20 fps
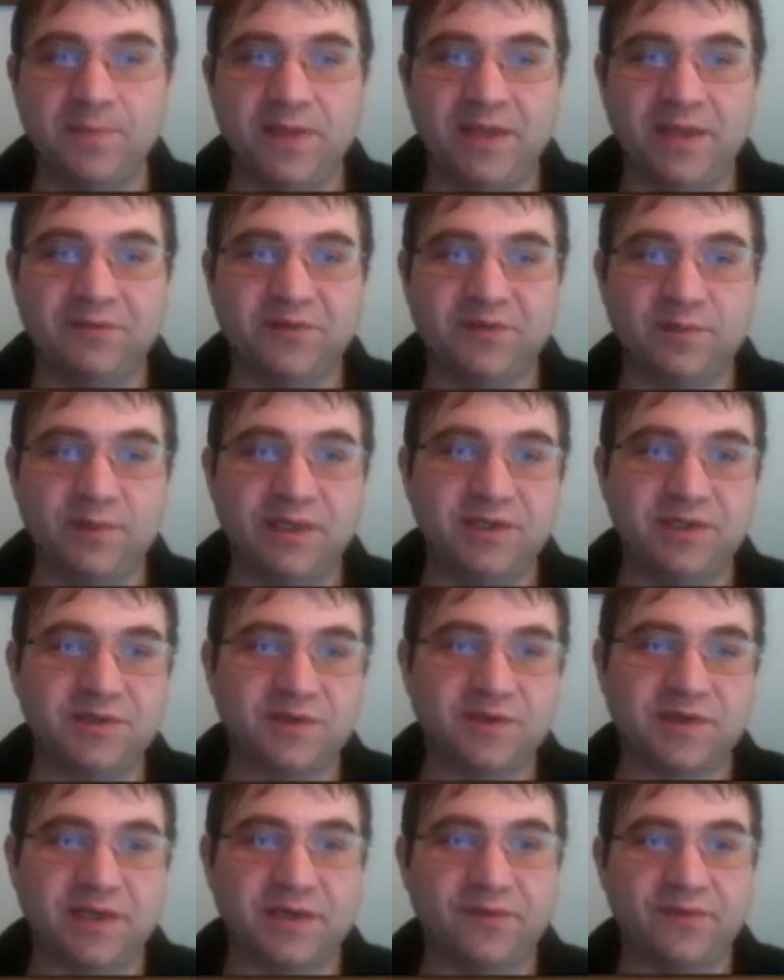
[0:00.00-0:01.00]
if somebody
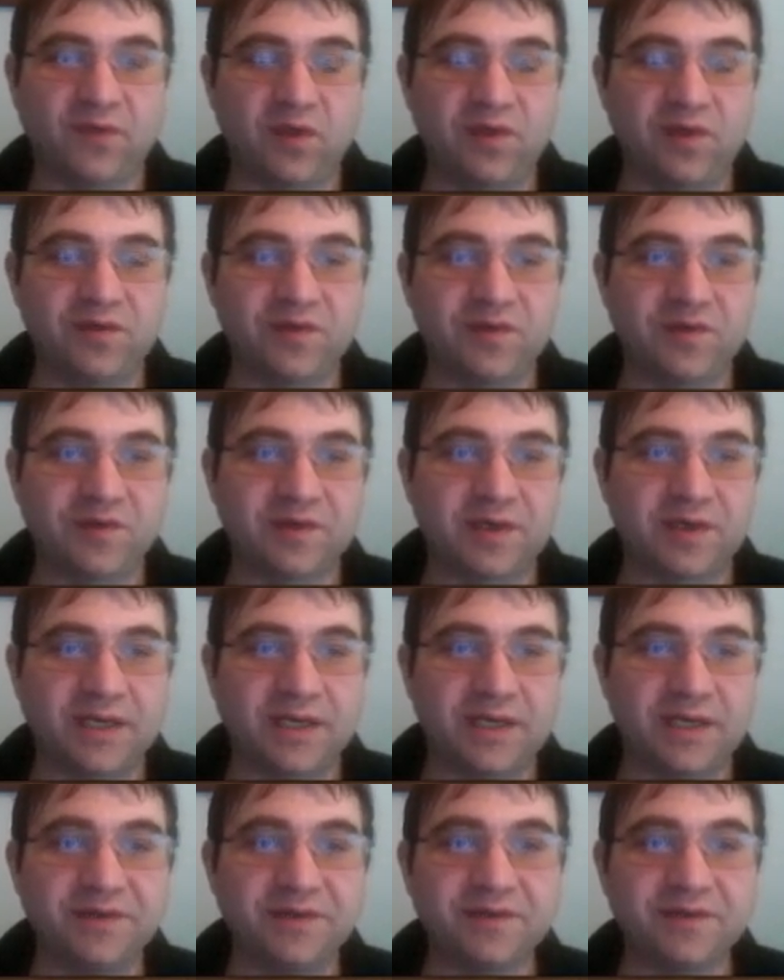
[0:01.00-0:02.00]
just kind of closes their
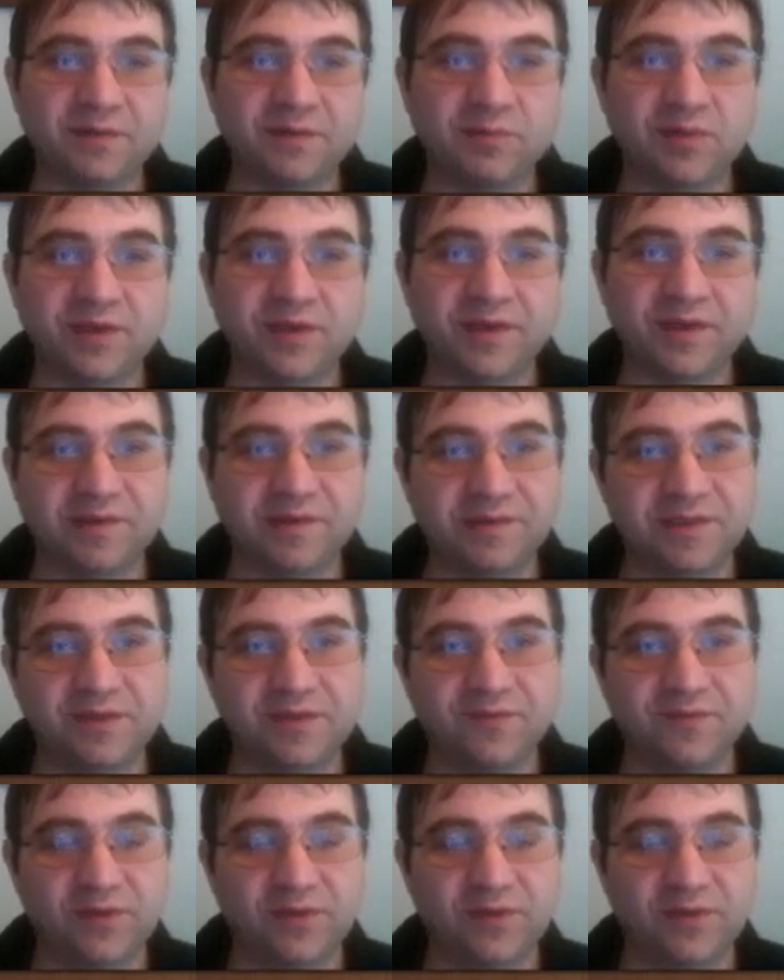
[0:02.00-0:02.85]
eyes and plays d4,